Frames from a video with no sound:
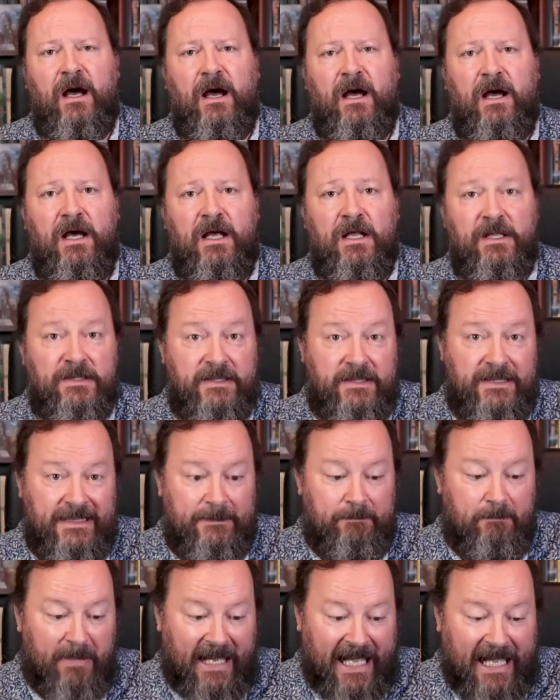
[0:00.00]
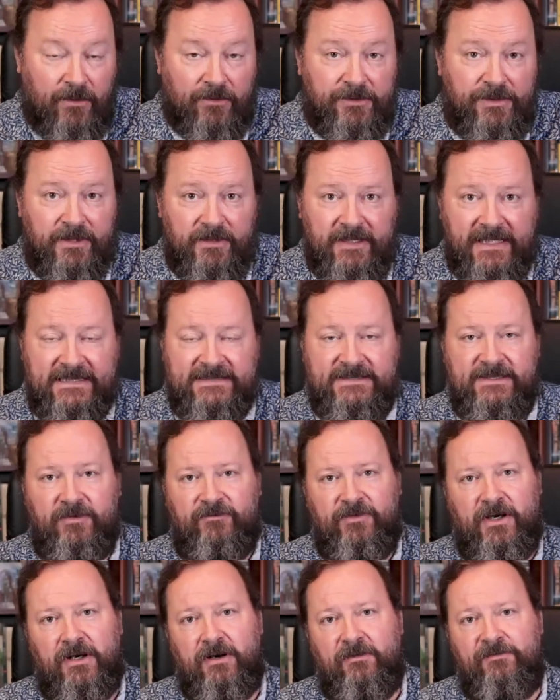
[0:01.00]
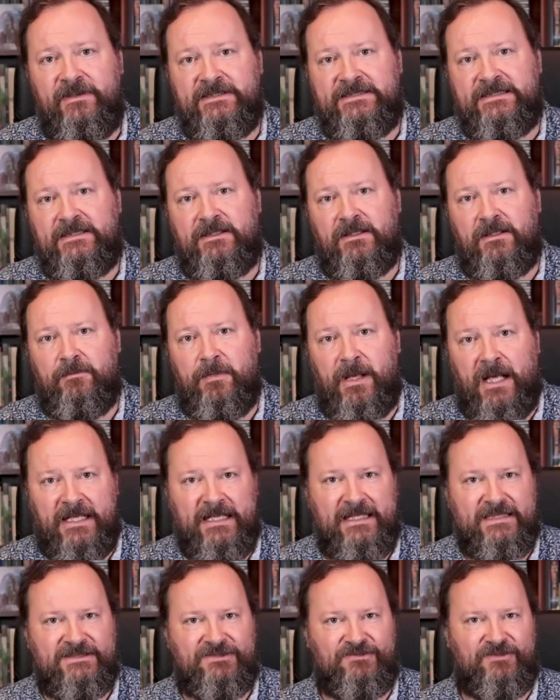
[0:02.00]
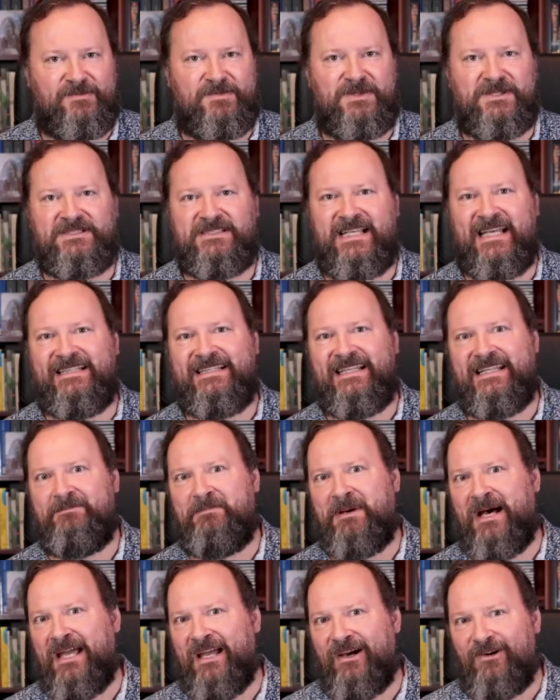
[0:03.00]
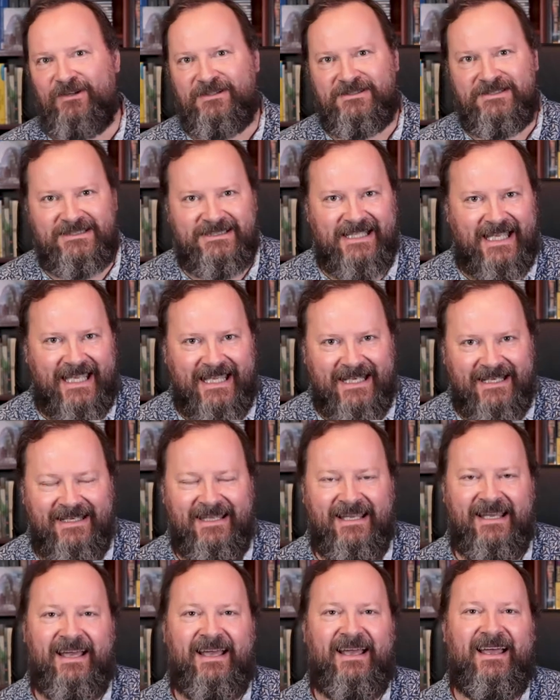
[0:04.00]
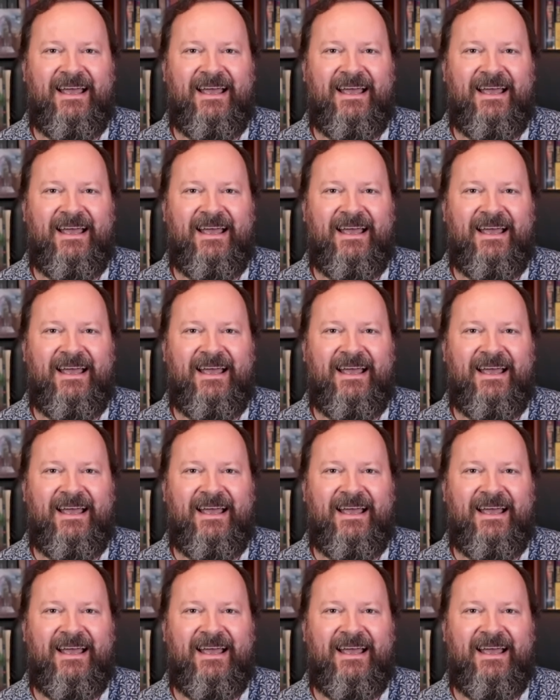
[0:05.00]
The boundaries of our physical bodies, represented by our skin,